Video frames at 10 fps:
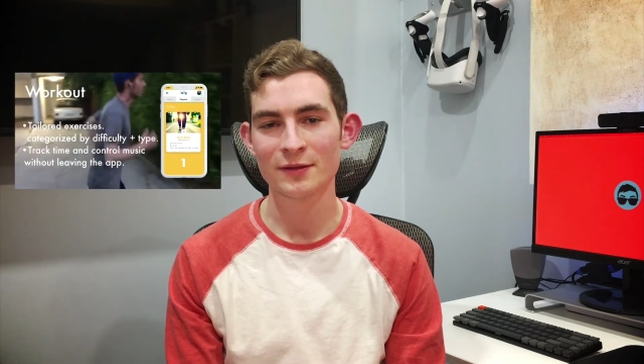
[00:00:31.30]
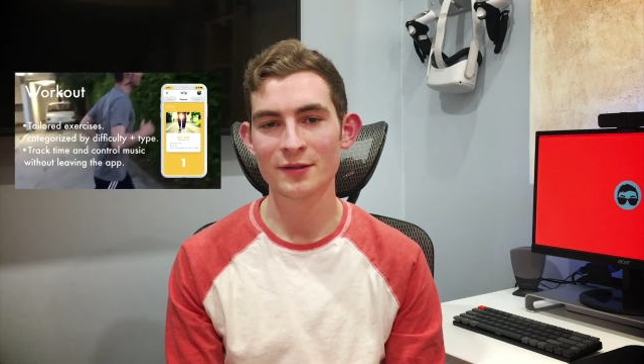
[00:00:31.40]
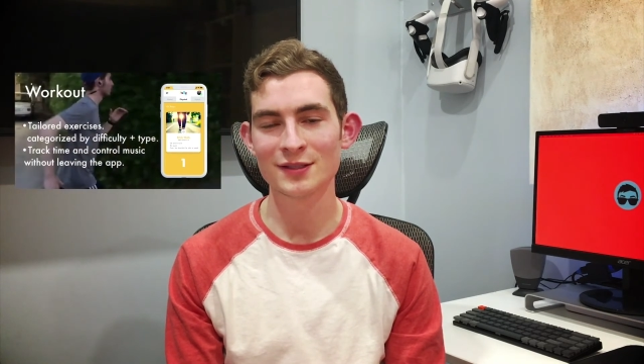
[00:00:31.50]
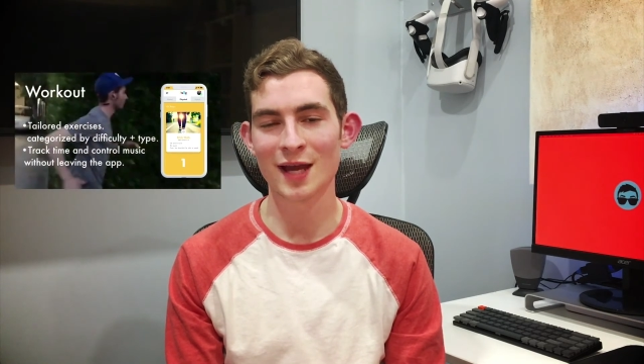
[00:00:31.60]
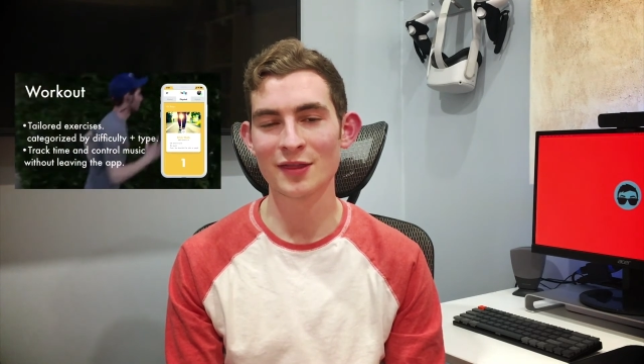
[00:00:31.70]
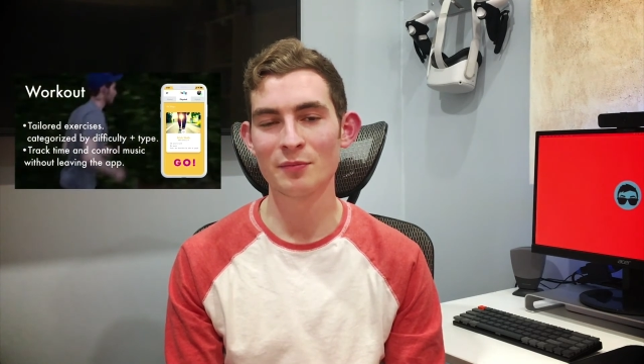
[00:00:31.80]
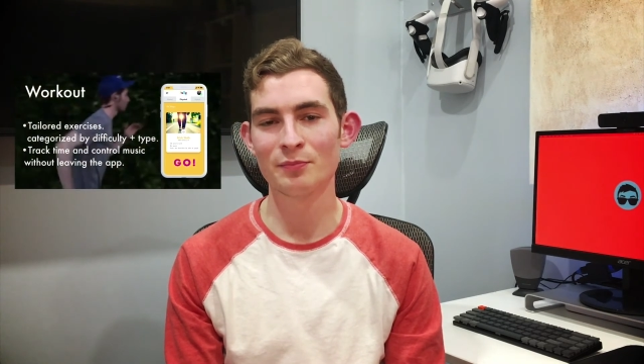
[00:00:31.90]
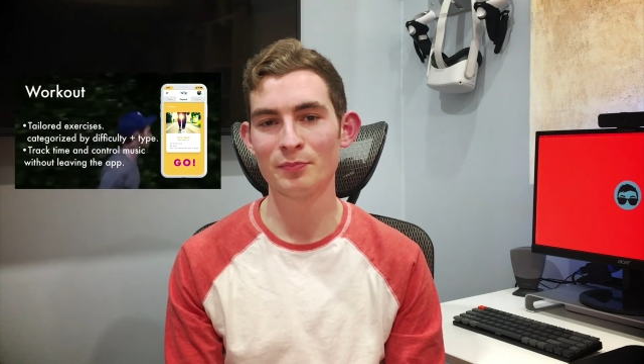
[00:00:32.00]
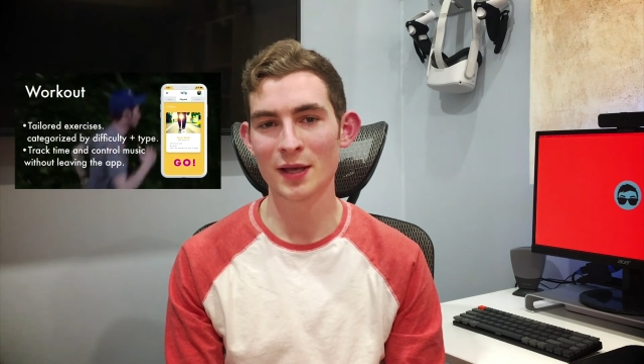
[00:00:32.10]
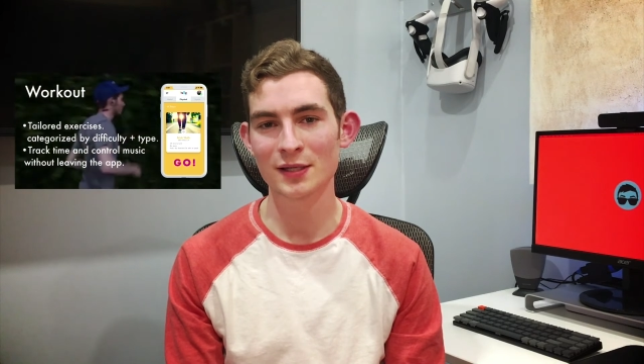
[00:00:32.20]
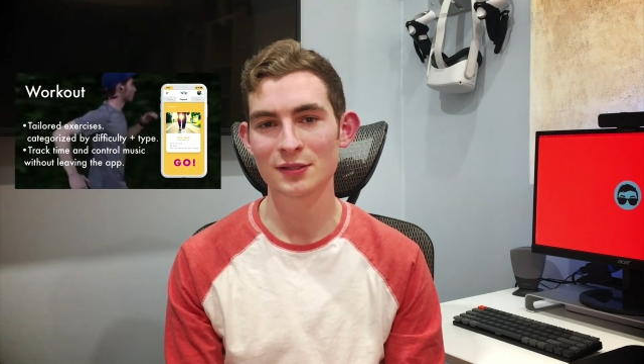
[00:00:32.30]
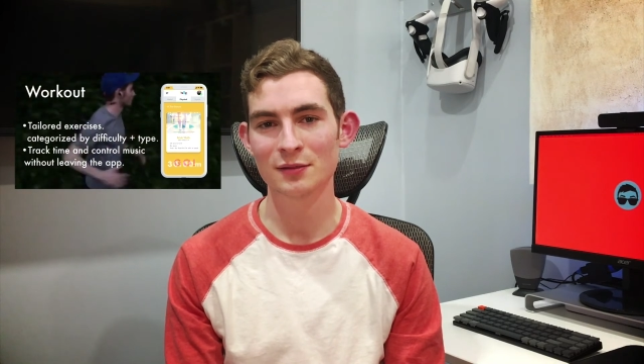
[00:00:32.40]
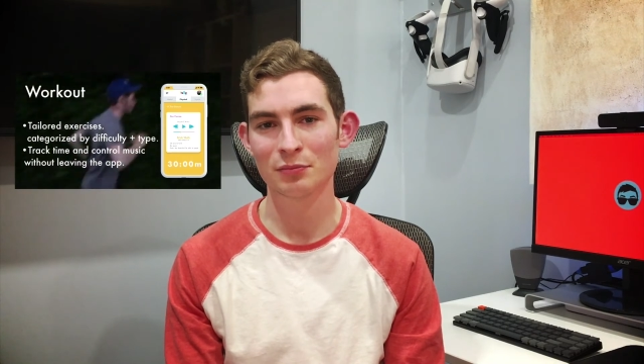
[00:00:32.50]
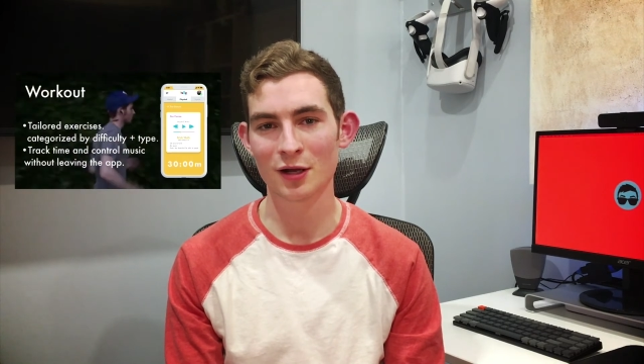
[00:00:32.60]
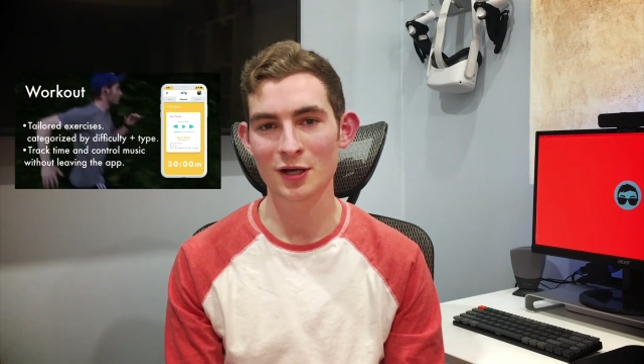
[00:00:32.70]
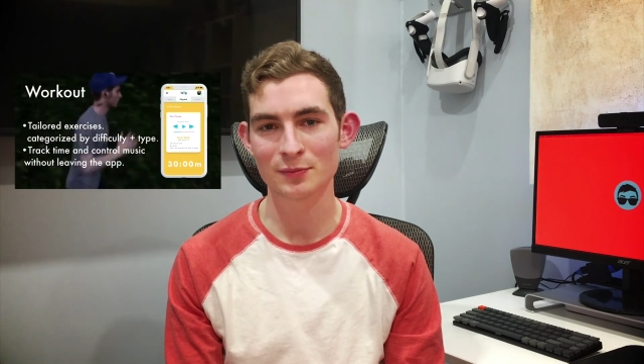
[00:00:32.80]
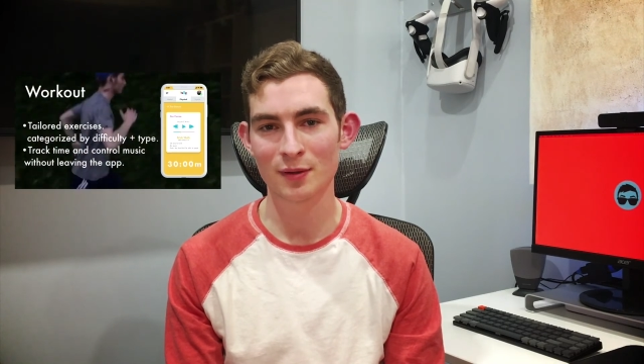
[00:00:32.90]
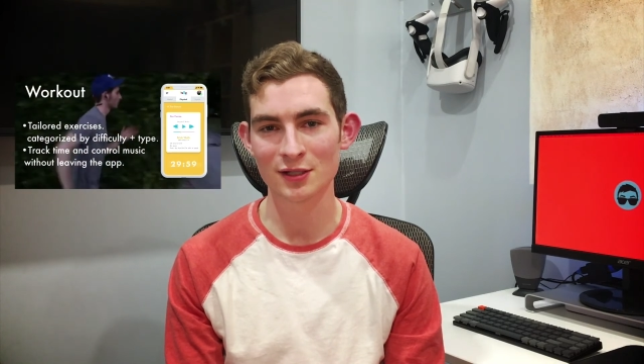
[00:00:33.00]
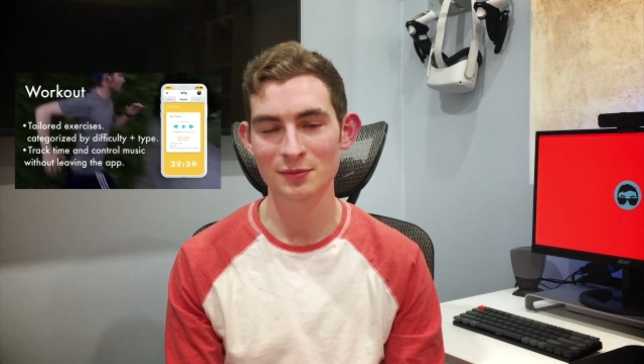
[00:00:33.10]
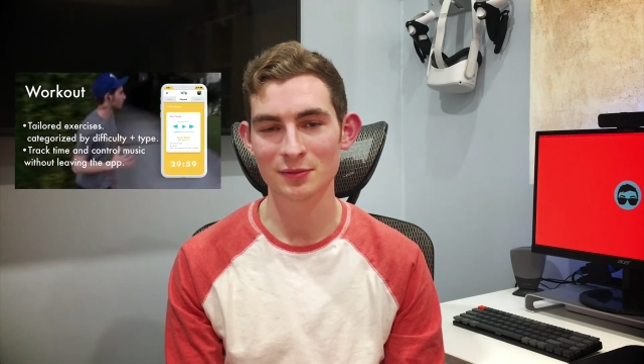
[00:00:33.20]
to design the best products
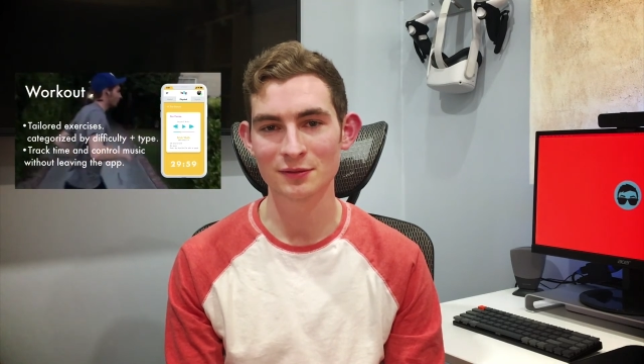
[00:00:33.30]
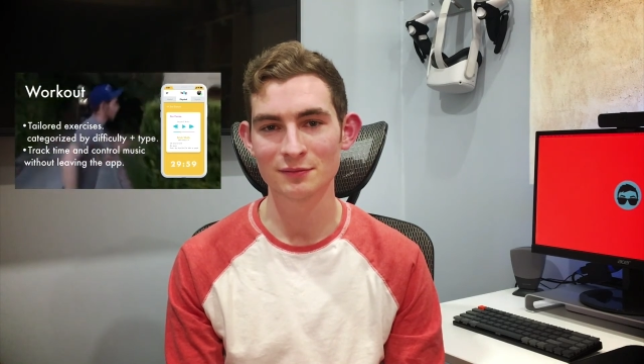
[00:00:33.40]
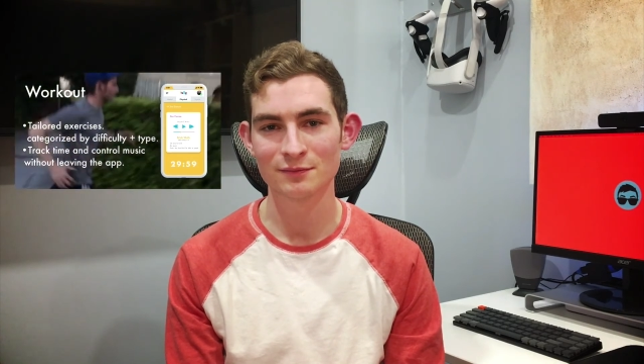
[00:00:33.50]
possible.